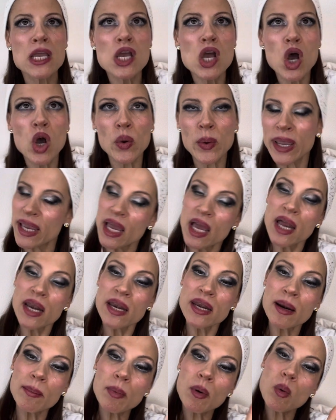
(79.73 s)
Okay,
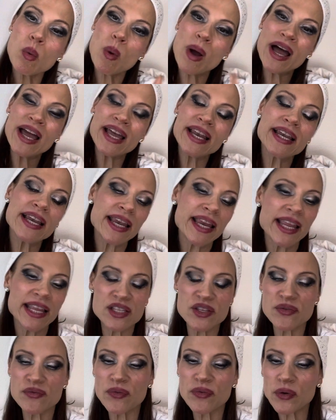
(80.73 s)
number one,
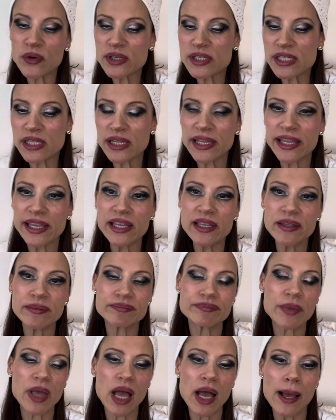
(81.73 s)
it's firstly,
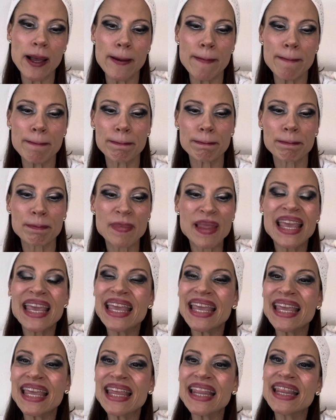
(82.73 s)
um,
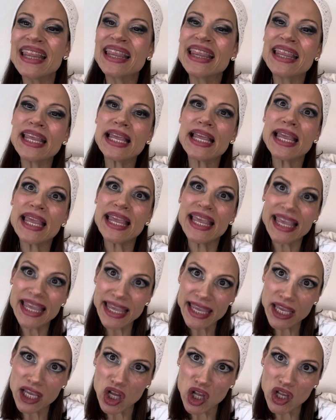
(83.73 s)
the
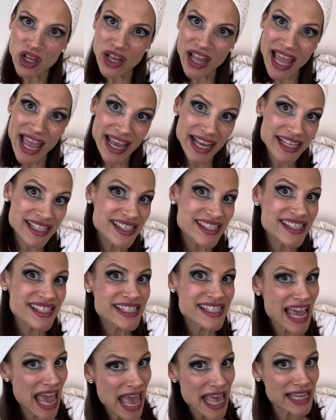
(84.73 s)
heel
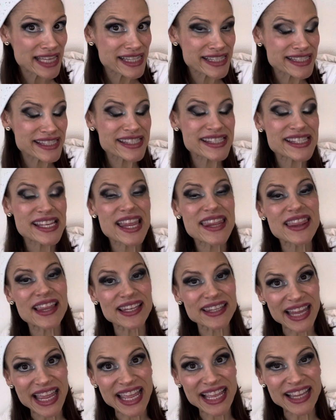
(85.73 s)
extends the
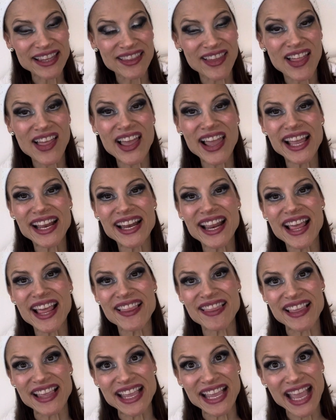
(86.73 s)
leg line,
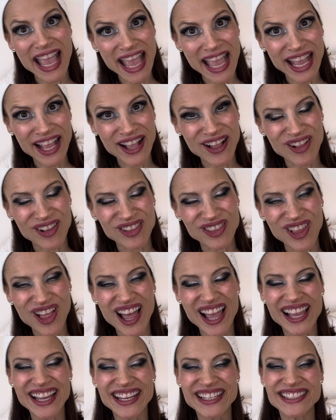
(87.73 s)
the ankle
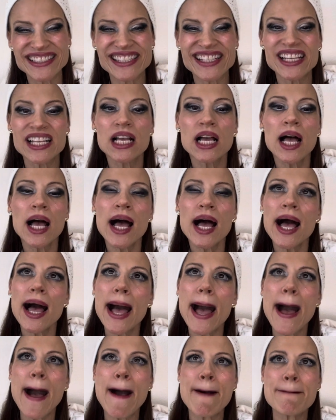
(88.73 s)
line.
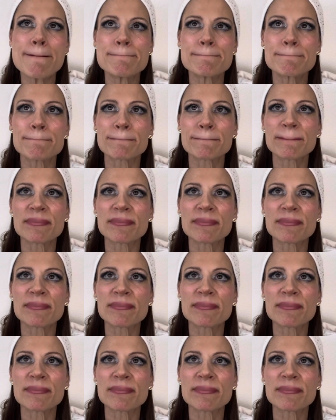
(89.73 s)
Um,